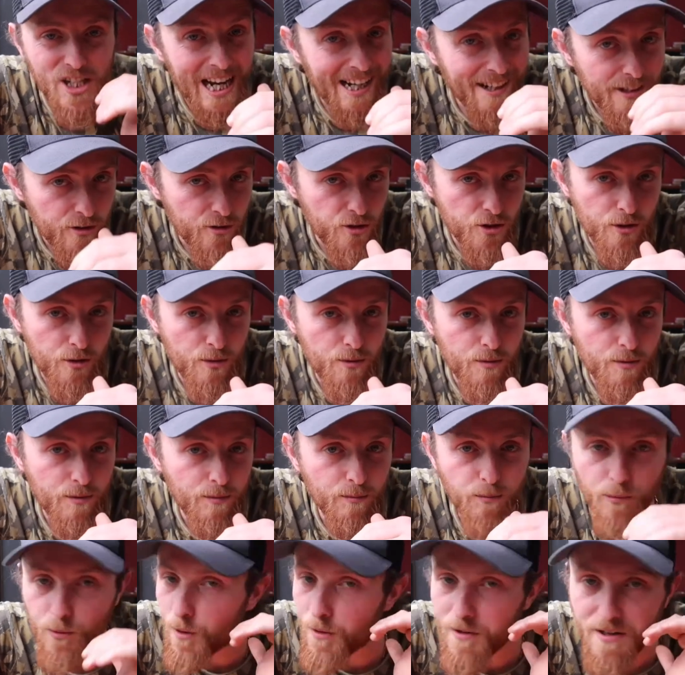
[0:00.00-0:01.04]
challenge you
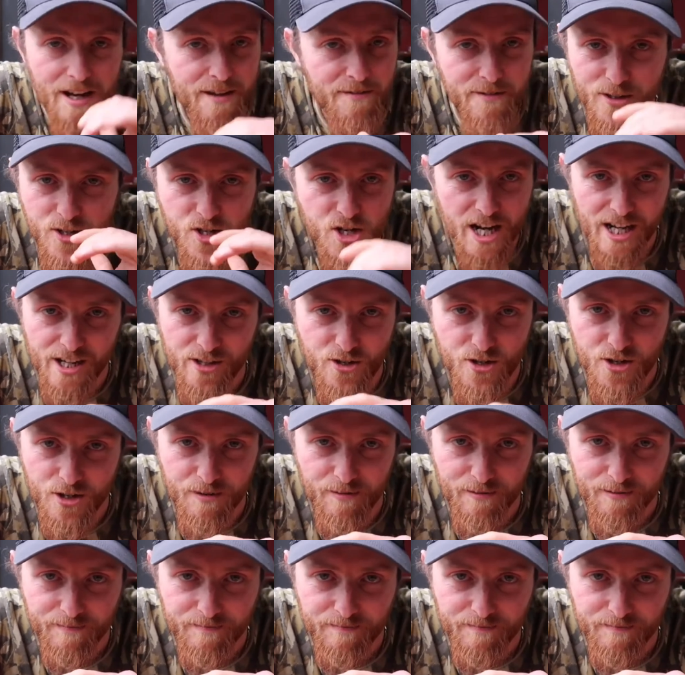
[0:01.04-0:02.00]
will never change you.